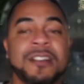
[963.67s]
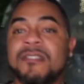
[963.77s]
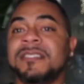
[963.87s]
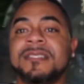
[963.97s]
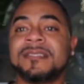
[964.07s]

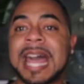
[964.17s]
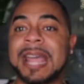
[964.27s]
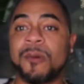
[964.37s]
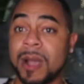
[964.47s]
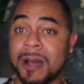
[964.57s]
Crystal's
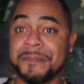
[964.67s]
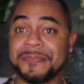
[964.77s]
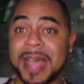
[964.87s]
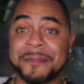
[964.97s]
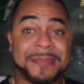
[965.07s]
like, well,
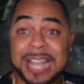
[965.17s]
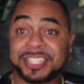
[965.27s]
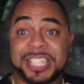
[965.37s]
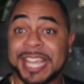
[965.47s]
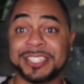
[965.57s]
I'm not
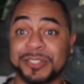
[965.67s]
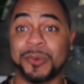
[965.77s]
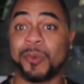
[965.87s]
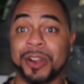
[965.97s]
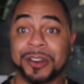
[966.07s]
changing the
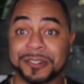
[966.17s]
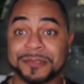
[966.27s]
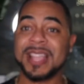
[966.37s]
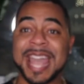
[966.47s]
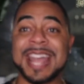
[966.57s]
word.
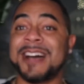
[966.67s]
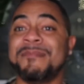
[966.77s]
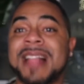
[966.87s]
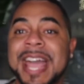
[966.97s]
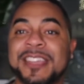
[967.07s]
And I'm
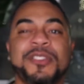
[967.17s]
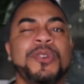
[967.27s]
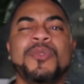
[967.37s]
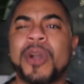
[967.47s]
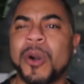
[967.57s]
like, you
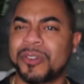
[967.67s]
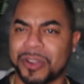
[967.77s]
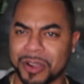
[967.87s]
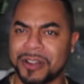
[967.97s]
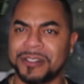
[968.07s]
go,
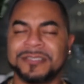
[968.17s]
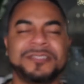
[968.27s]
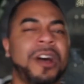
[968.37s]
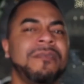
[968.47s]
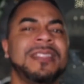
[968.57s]
girl.
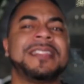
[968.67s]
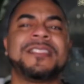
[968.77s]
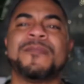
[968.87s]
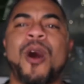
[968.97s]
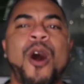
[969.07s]
Don't let
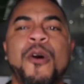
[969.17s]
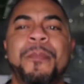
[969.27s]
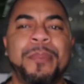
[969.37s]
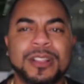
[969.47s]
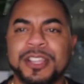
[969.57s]
them all
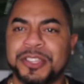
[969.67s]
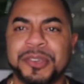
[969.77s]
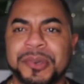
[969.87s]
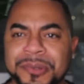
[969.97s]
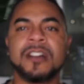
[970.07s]
bully
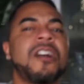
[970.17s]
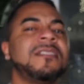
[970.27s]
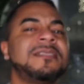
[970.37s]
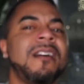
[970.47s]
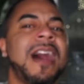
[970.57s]
you.
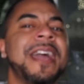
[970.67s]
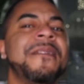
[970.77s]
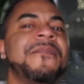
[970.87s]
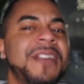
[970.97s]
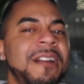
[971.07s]
Garcelle, I
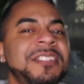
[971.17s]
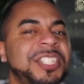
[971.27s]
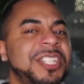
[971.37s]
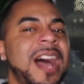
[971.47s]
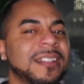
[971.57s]
am very
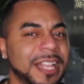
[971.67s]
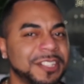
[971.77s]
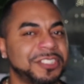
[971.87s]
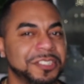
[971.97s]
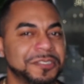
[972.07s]
shocked
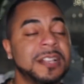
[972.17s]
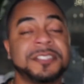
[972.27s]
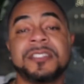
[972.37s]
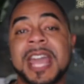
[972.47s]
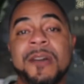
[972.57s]
at you. So
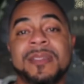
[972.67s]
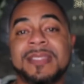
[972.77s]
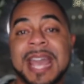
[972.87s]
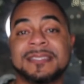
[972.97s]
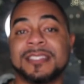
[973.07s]
yeah, with
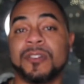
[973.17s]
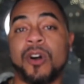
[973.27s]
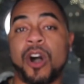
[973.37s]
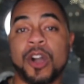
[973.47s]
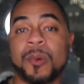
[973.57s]
that, it's a little
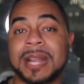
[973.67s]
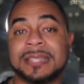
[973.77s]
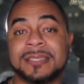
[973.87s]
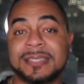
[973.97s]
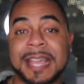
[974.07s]
awkward at
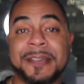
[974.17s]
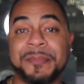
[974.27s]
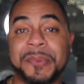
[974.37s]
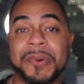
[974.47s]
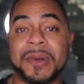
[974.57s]
the
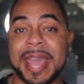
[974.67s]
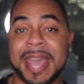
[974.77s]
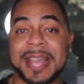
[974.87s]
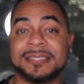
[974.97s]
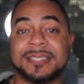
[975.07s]
table,
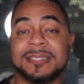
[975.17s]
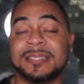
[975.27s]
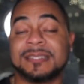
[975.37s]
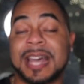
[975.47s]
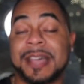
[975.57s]
and Sutton's
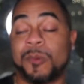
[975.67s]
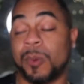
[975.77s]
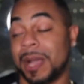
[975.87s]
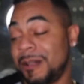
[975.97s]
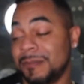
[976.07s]
like,
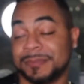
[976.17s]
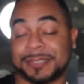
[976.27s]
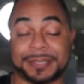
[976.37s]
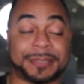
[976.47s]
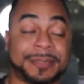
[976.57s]
well.
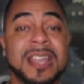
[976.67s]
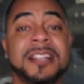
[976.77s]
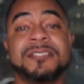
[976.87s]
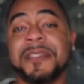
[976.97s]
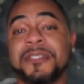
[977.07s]

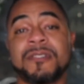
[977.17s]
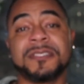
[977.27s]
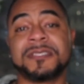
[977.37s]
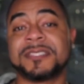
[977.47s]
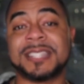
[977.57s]
So after
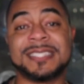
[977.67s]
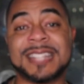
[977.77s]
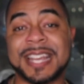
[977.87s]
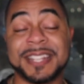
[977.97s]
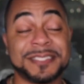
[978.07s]
Crystal says that,
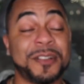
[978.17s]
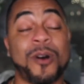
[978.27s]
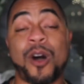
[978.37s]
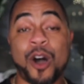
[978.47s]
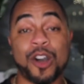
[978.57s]
it gets a little
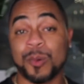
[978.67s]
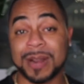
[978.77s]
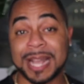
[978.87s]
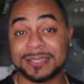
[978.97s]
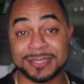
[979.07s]
awkward
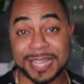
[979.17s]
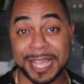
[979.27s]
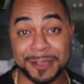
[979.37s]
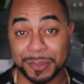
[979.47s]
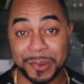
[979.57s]
at the
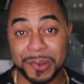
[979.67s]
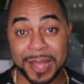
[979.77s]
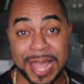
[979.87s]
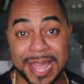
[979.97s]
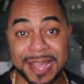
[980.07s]
table,
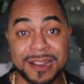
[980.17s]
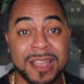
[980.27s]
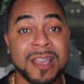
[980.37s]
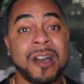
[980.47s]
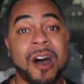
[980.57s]
and
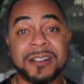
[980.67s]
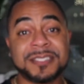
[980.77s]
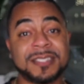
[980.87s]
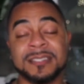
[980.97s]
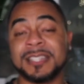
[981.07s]
all
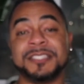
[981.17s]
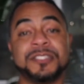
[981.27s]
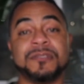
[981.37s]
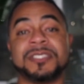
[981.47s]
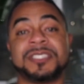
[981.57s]
Sutton can
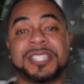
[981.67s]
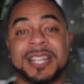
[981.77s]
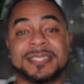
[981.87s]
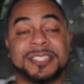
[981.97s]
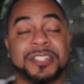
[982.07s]
do is
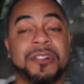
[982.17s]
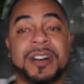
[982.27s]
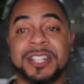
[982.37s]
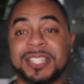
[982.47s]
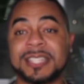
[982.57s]
just, you know,
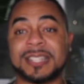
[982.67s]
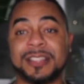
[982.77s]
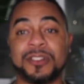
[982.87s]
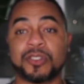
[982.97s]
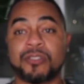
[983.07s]
adjust that
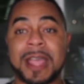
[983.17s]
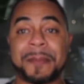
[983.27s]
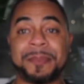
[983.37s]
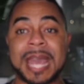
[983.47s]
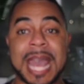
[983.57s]
little
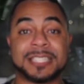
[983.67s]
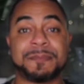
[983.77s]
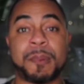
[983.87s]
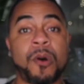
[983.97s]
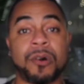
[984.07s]
crappy-ass
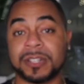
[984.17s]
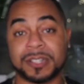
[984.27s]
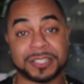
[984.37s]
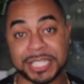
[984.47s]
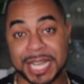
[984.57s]
bow on her
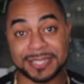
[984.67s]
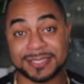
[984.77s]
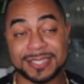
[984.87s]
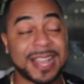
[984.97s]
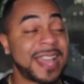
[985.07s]
chest.
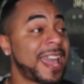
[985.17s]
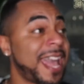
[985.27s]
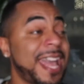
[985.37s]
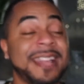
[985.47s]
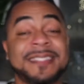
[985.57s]

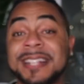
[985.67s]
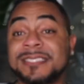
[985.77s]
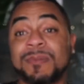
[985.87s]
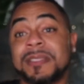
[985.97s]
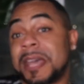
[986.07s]
And that's
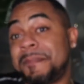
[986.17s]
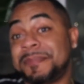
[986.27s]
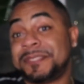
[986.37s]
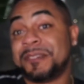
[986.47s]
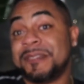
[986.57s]
where the
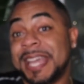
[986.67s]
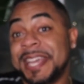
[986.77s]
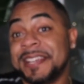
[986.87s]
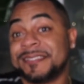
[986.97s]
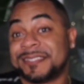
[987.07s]
episode
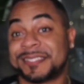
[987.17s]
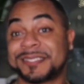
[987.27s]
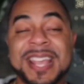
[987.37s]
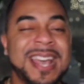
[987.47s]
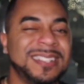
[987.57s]
ends.
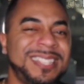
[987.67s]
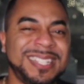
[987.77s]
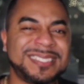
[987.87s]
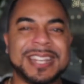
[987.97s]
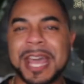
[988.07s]

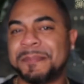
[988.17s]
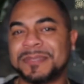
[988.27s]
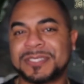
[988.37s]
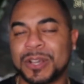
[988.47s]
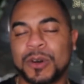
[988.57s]
Decent
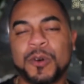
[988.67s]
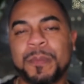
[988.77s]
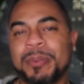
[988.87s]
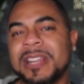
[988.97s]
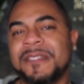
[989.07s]
episode.
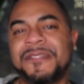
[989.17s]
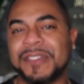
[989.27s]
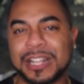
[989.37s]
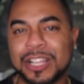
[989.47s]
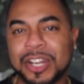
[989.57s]
Pretty
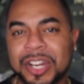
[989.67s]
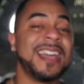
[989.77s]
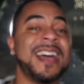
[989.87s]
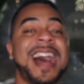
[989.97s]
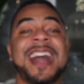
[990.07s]
filler.
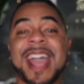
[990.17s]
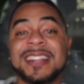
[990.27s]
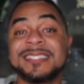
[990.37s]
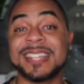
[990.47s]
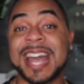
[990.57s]
I gotta
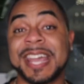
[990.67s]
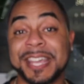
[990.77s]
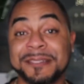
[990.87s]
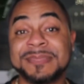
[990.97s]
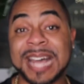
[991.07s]
say I
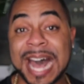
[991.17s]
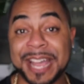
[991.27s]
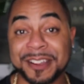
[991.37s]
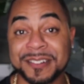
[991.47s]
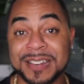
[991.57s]
am
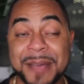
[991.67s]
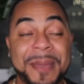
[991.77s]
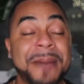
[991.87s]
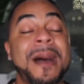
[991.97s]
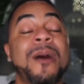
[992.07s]
tired. I'm
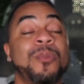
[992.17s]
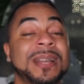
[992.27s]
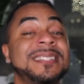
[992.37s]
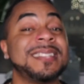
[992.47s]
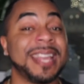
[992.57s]
at my
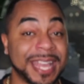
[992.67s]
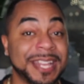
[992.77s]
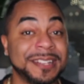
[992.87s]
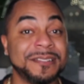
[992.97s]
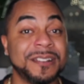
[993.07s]
wit's
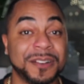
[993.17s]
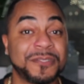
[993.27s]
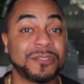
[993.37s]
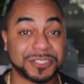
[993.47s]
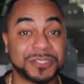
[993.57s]
end of
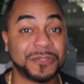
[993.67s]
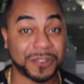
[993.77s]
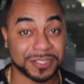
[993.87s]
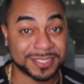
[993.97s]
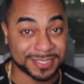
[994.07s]
Crystal
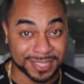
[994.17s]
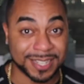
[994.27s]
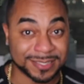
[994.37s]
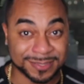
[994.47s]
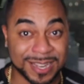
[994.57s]
versus
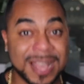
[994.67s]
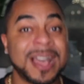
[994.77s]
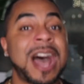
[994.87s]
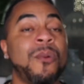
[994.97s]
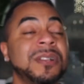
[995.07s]
Sutton. I
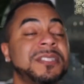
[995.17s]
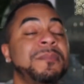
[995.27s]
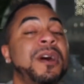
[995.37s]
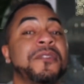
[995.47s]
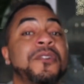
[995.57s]
want some
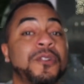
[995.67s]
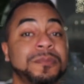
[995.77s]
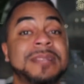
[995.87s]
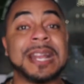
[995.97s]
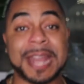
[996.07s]
other group
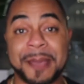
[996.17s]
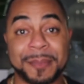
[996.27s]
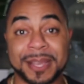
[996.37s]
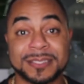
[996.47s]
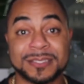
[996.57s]

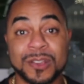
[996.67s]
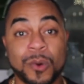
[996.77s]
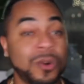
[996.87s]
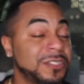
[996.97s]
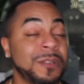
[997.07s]
dynamics. Or
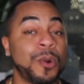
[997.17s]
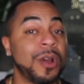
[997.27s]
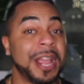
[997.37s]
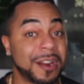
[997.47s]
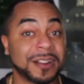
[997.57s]
some more
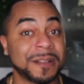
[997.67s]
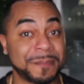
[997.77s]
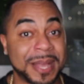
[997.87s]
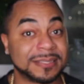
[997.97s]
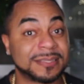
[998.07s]
Erica
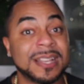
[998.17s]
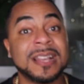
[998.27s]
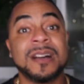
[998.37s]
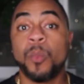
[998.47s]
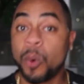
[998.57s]
mess.
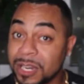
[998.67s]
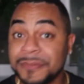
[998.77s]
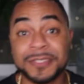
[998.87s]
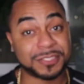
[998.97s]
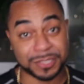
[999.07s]
One of the
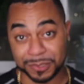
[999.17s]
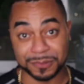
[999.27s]
two.